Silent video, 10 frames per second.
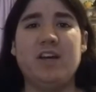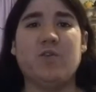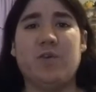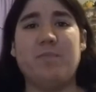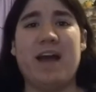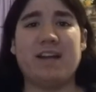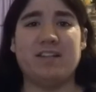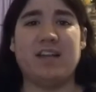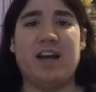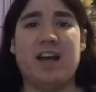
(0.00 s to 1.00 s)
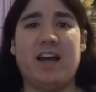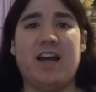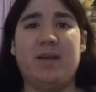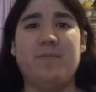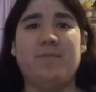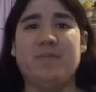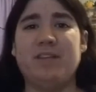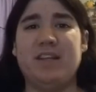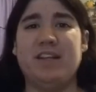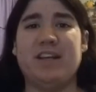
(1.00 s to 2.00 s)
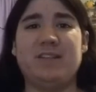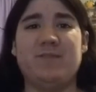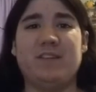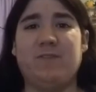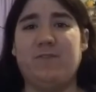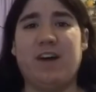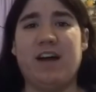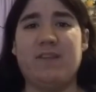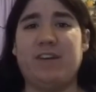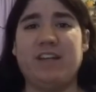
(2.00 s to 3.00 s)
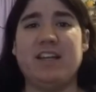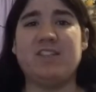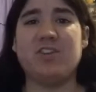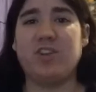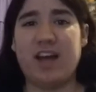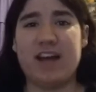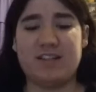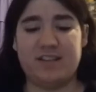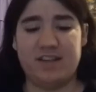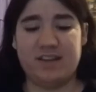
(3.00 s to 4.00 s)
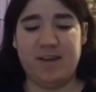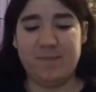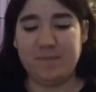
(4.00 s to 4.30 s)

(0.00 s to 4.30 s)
Going Back in Time in 1955. Like, it's a classic.